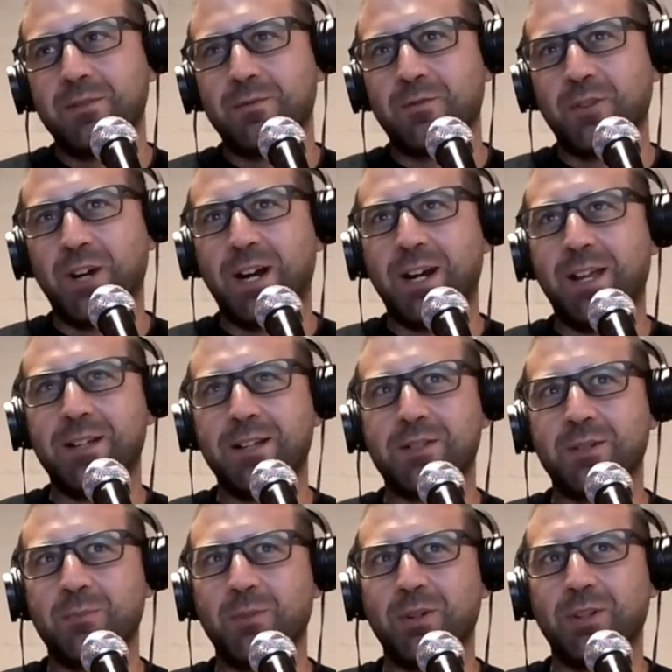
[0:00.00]
Friday is
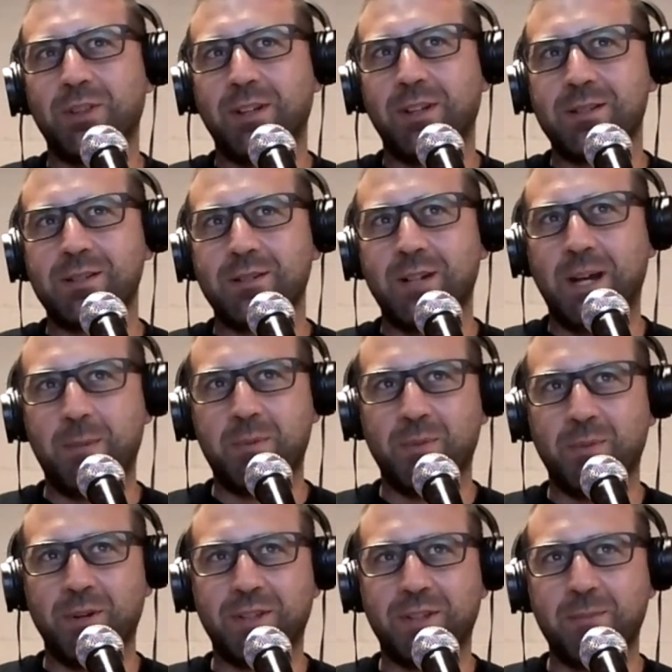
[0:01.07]
her birthday. So happy
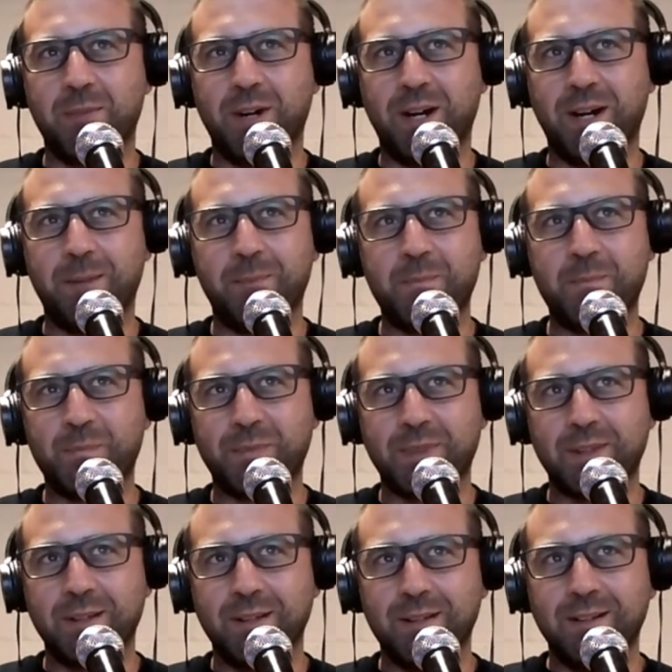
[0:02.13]
birthday, Mom.
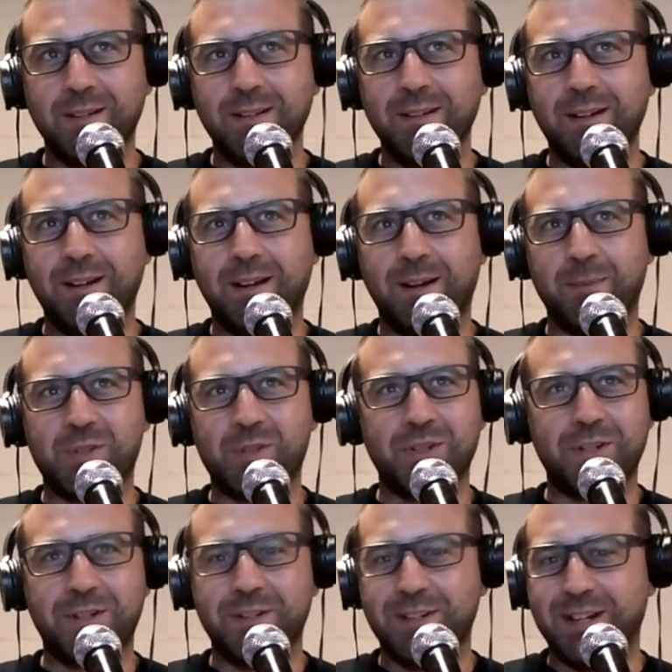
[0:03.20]
I'm sure
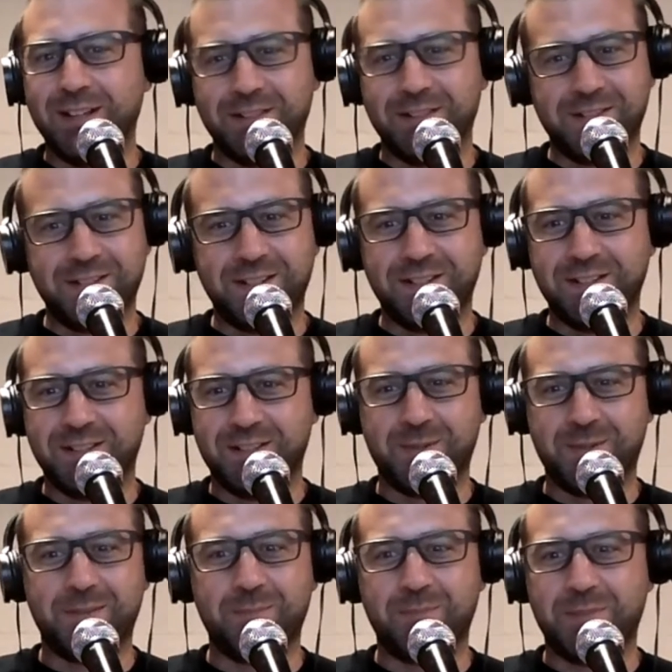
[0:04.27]
you're not listening to
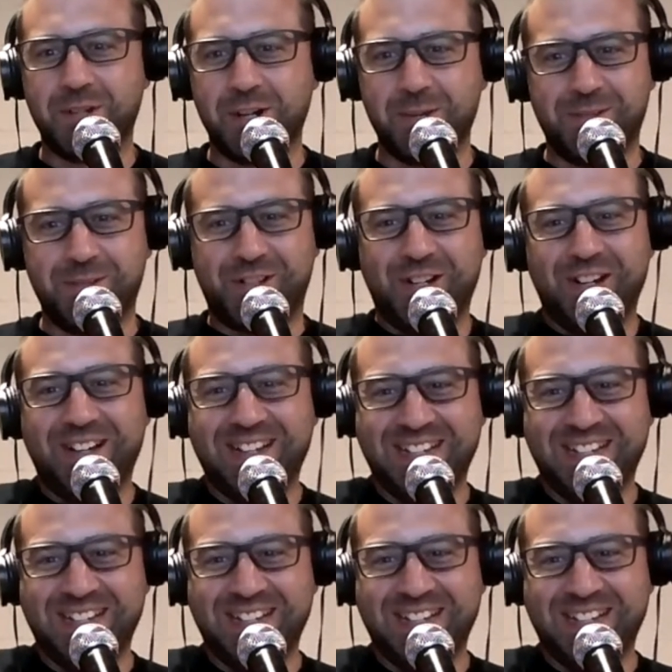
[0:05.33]
this garbage.